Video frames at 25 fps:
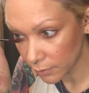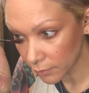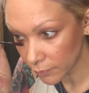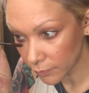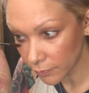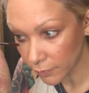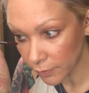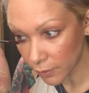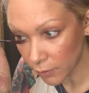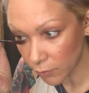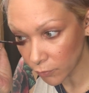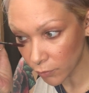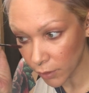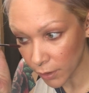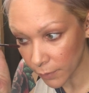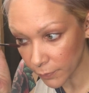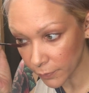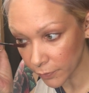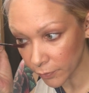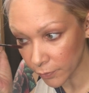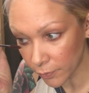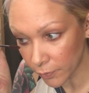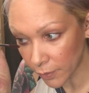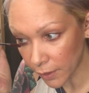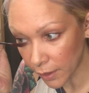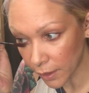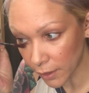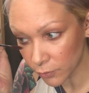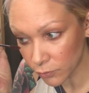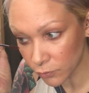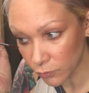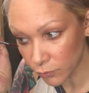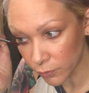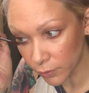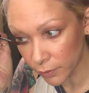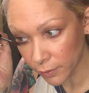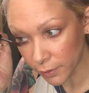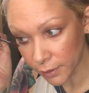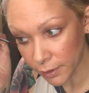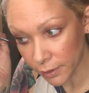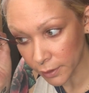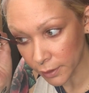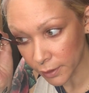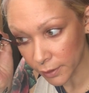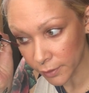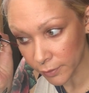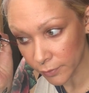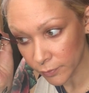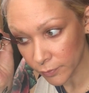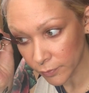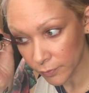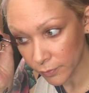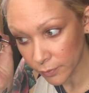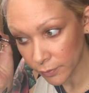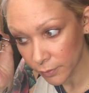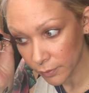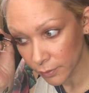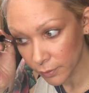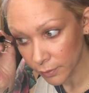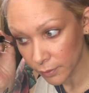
It's like grabbing a lash really nice